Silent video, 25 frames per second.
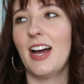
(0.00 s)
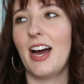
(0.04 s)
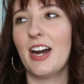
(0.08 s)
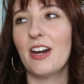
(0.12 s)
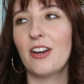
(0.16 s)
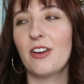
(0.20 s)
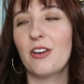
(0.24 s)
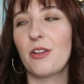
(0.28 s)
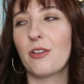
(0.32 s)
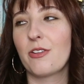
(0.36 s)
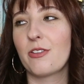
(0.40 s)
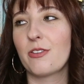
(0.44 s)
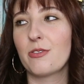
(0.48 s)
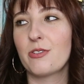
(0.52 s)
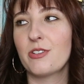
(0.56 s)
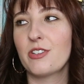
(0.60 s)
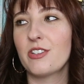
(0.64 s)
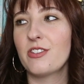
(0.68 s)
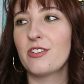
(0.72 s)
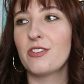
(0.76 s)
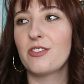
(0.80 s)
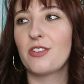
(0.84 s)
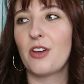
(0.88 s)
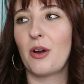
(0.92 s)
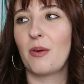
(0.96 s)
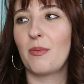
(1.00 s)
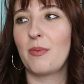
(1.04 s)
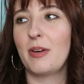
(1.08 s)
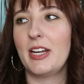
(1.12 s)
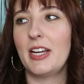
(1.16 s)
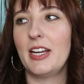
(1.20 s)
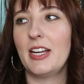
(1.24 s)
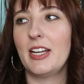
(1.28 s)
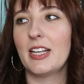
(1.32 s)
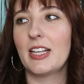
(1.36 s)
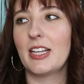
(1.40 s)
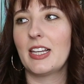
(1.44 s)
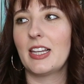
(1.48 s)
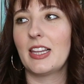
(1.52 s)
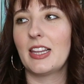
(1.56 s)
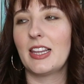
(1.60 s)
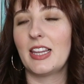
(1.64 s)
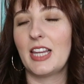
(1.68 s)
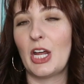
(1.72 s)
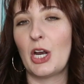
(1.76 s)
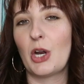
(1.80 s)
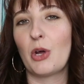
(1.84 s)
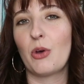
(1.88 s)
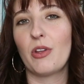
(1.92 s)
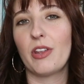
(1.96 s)
I don't know, there were just so many
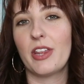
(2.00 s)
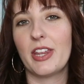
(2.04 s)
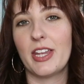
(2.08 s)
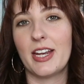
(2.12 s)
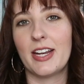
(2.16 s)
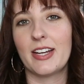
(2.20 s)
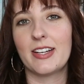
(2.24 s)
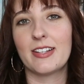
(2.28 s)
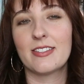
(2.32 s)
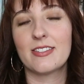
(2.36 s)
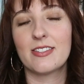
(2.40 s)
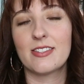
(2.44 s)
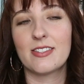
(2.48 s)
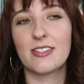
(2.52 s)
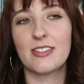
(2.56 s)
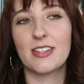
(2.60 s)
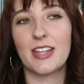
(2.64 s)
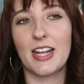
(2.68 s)
little things